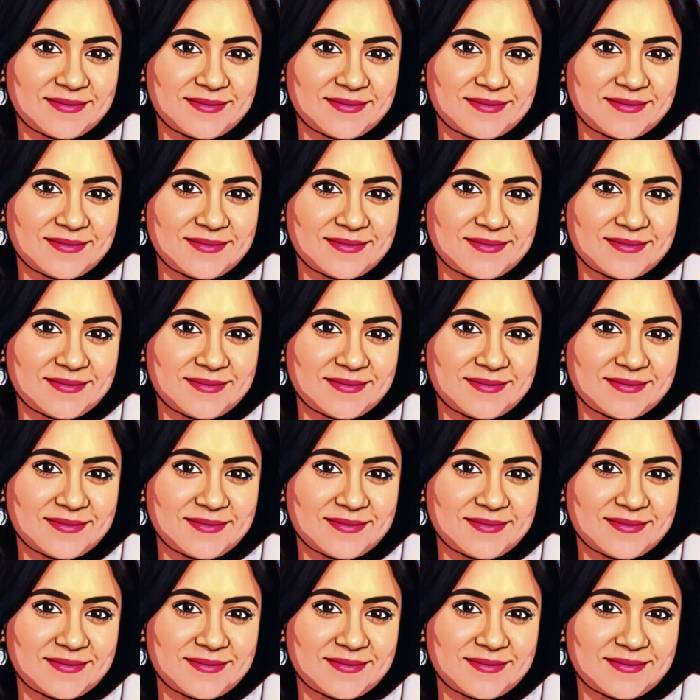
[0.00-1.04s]

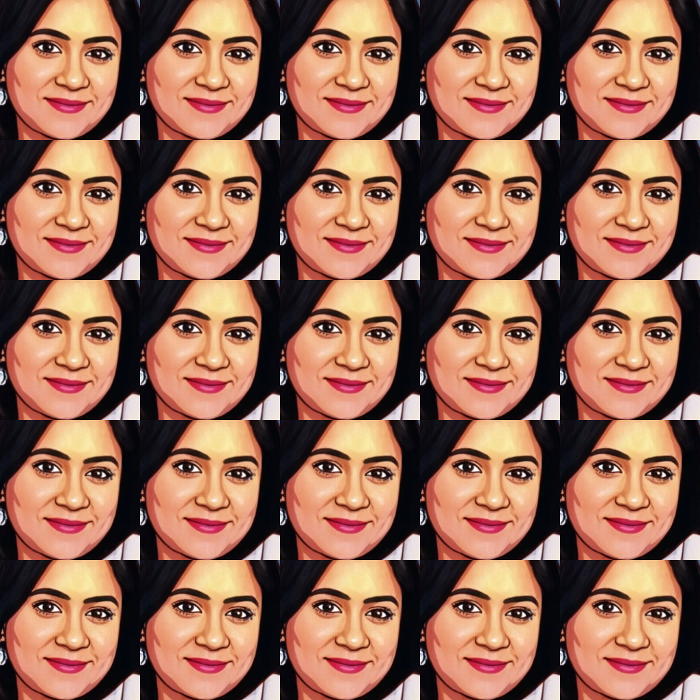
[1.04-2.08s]

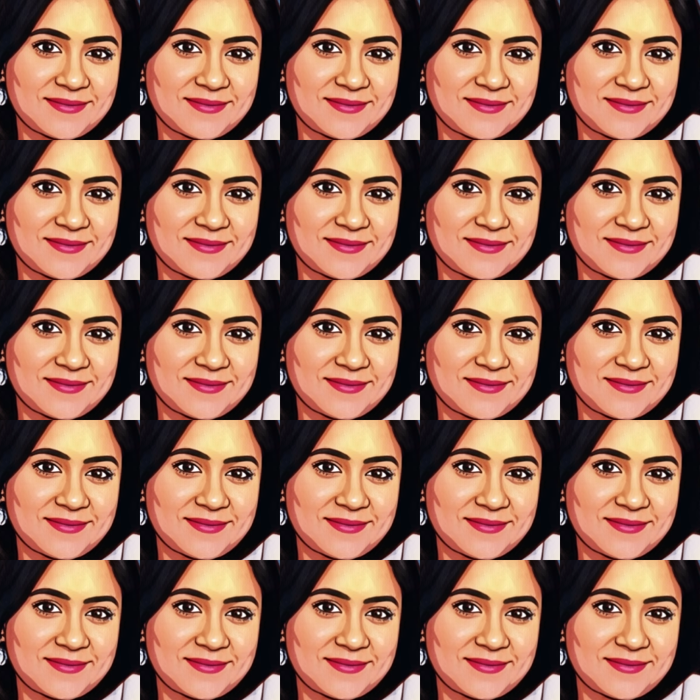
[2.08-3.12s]

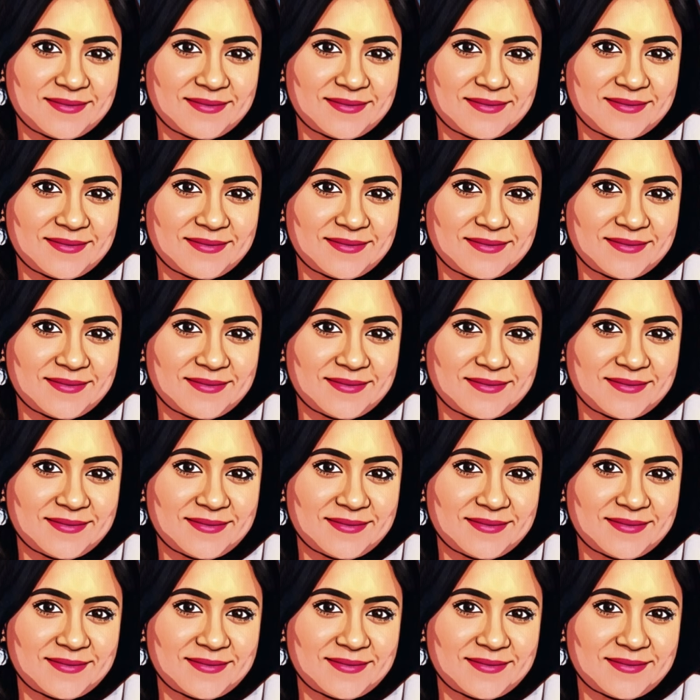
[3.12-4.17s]

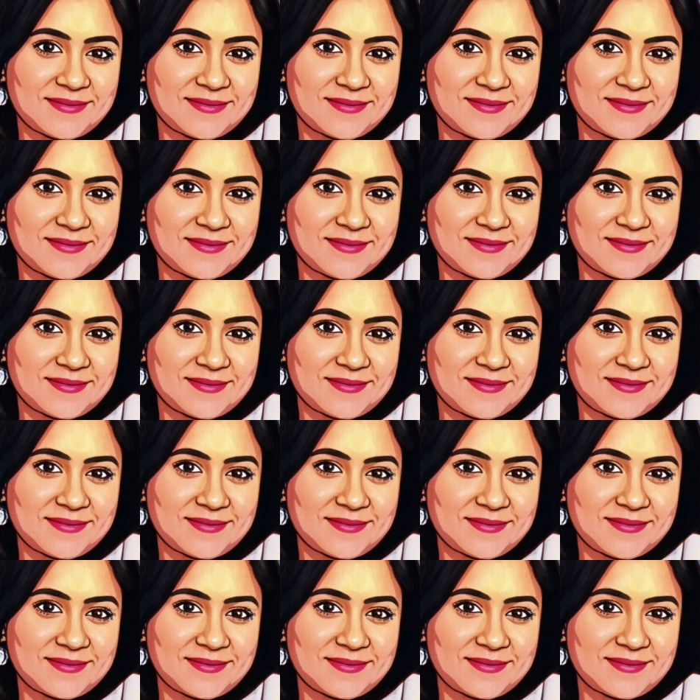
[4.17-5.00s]
This is a still picture; no speech is visible.